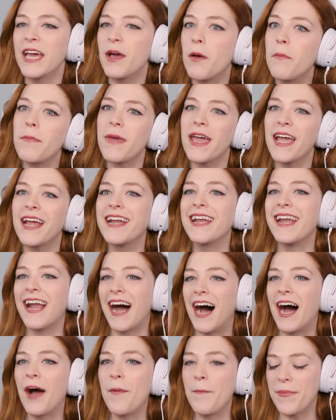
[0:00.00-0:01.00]
It may
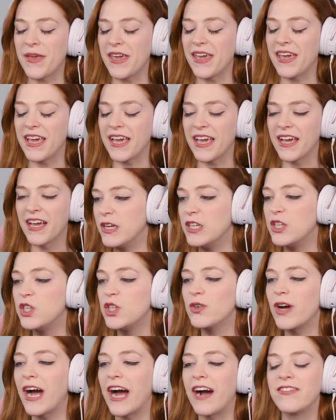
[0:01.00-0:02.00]
not be. We
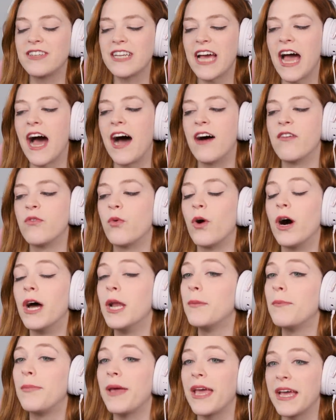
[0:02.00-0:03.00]
do have to have
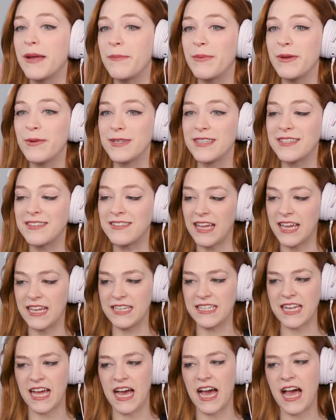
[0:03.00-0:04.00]
one baby with
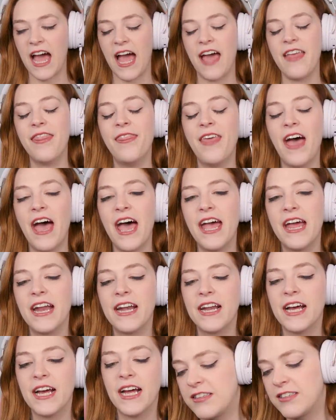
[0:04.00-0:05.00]
Santa and
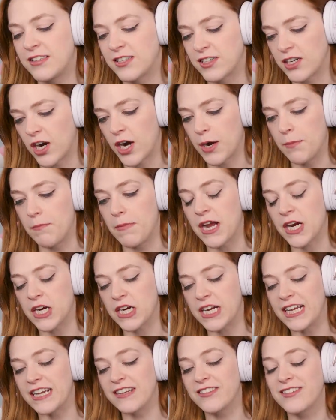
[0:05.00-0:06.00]
then start
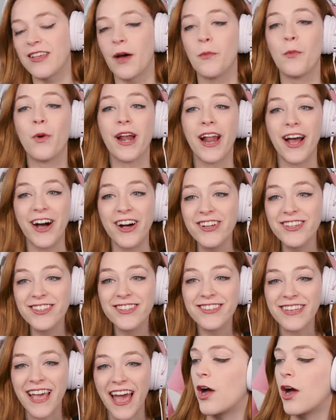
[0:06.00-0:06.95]
marrying someone else.